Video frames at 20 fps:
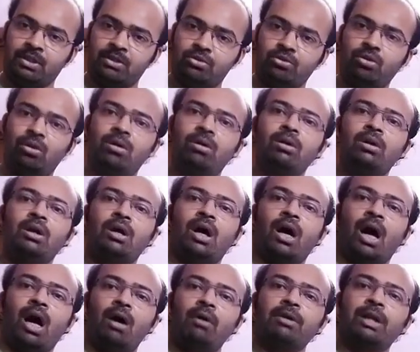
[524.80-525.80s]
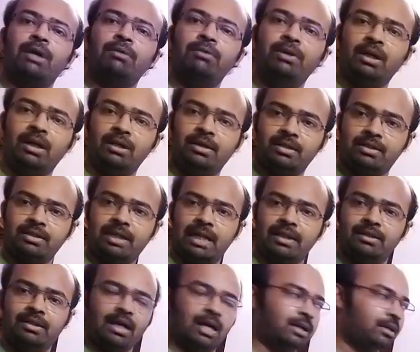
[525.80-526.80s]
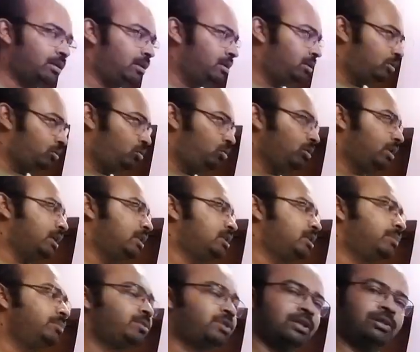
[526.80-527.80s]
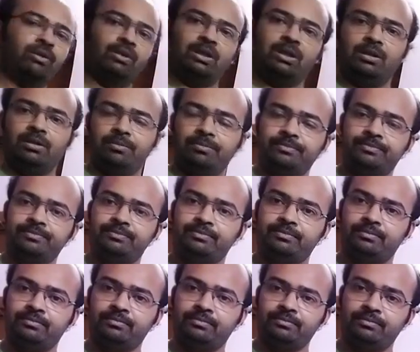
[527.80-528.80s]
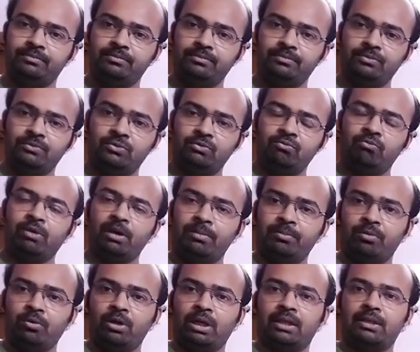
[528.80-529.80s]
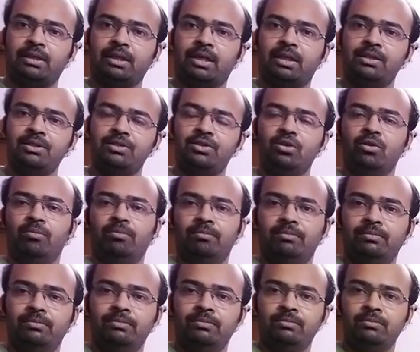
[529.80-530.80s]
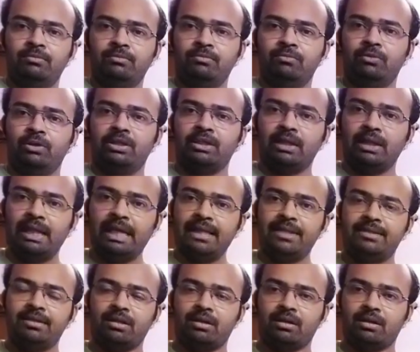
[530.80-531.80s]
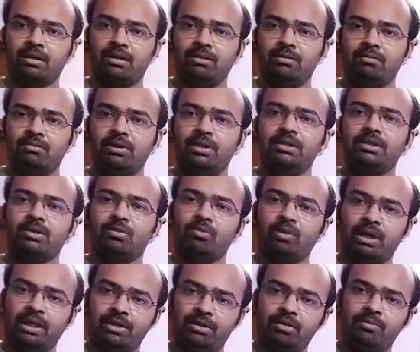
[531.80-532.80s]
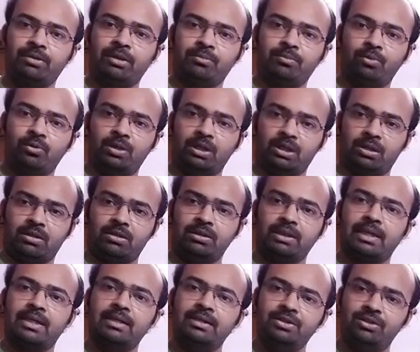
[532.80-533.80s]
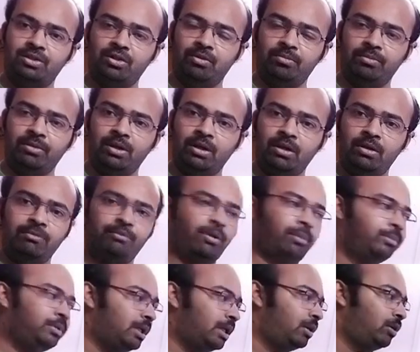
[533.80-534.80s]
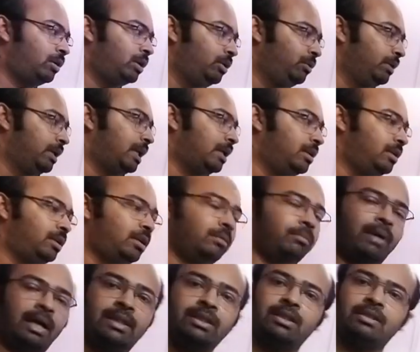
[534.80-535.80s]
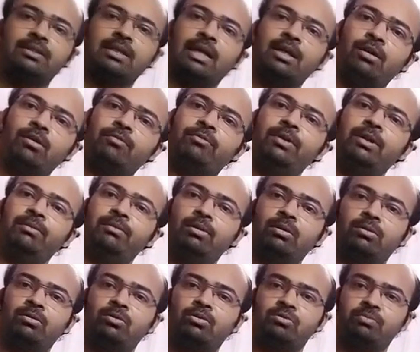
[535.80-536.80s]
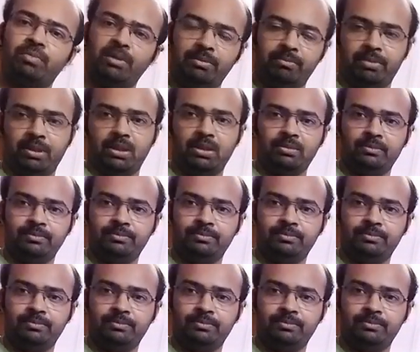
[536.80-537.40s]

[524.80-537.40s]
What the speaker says: So how can we understand that? Through consumption only. What product they consume, what is the nature, what is the quality of the product they consume. From there only we can determine the standard of living of those people.